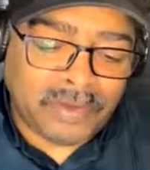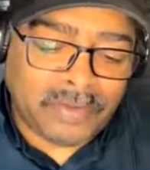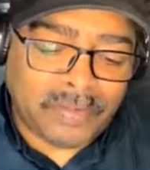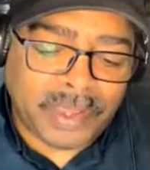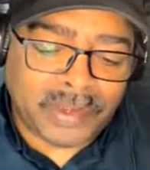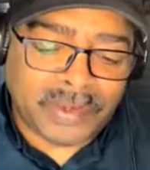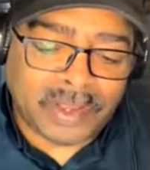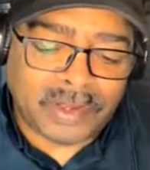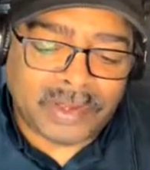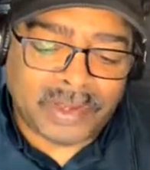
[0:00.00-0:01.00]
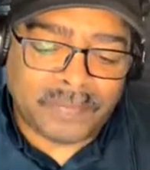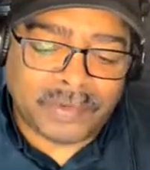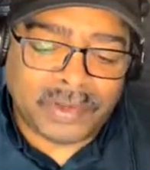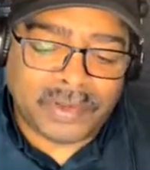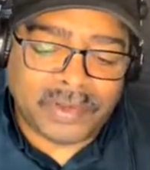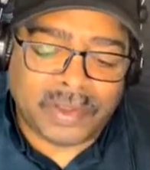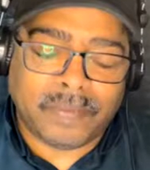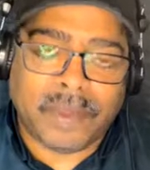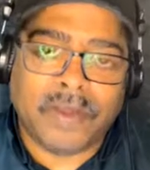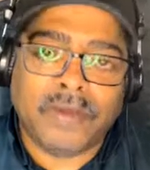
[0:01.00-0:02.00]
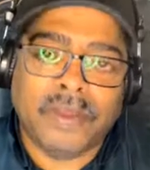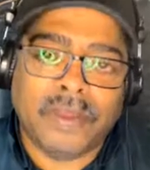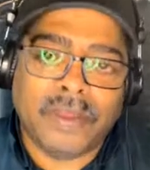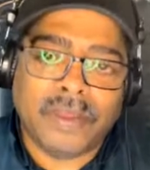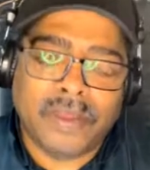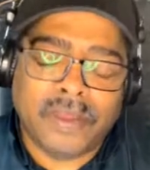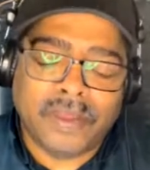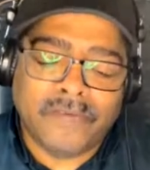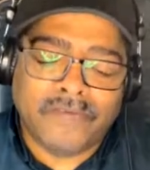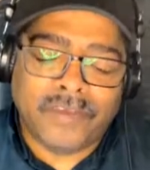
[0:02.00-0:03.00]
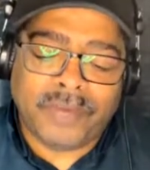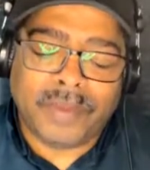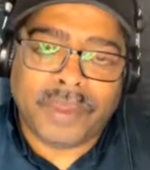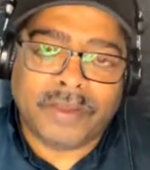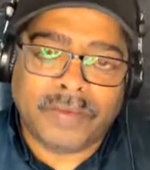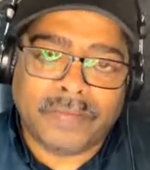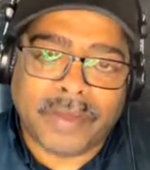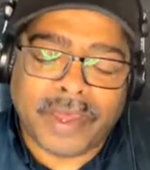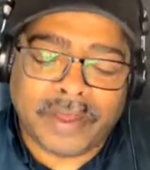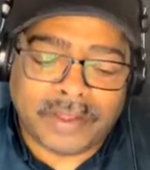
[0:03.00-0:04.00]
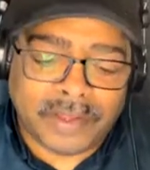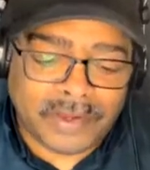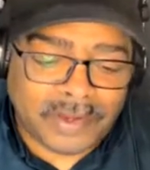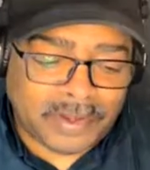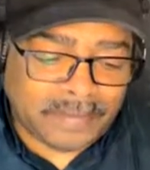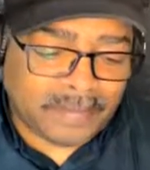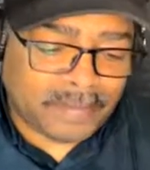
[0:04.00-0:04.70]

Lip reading: dubious assumptions about female biology.